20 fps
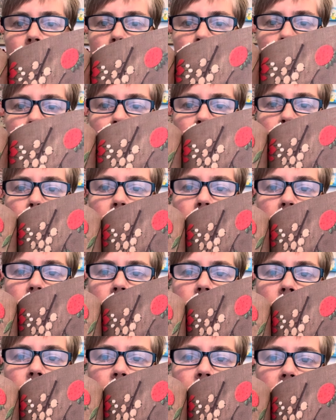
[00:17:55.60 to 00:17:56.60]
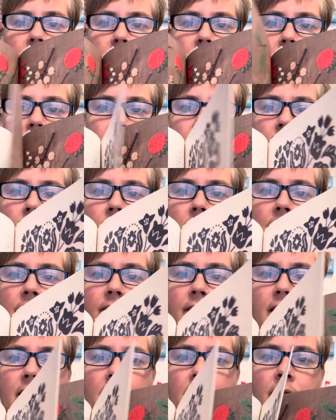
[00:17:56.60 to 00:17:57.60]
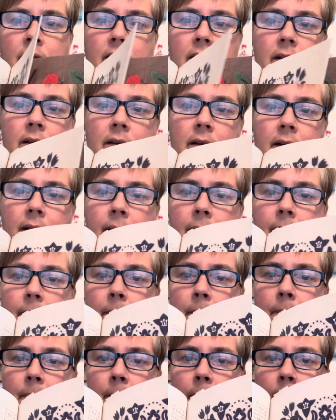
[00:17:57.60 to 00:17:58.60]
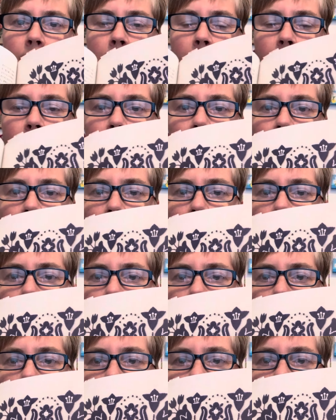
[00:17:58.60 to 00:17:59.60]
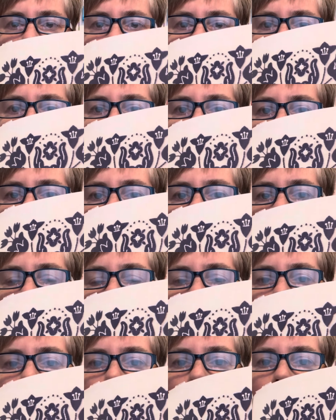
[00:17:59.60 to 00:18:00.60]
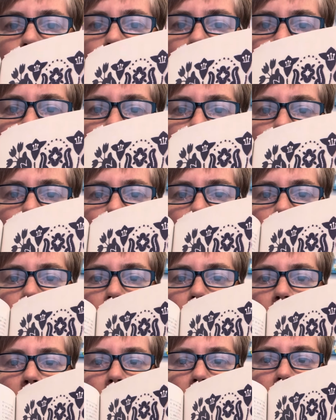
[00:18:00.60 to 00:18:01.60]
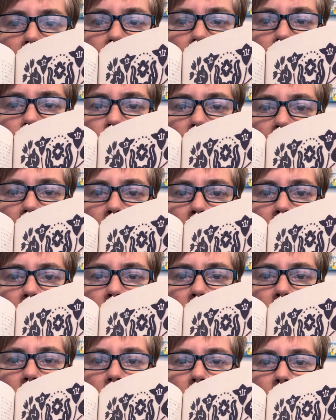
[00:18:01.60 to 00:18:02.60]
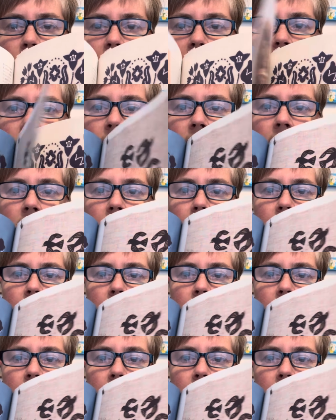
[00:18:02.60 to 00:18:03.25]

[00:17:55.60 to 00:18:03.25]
maybe this might be easier to really flick through. Look at that, so nice. That would make a nice wee pouch pattern.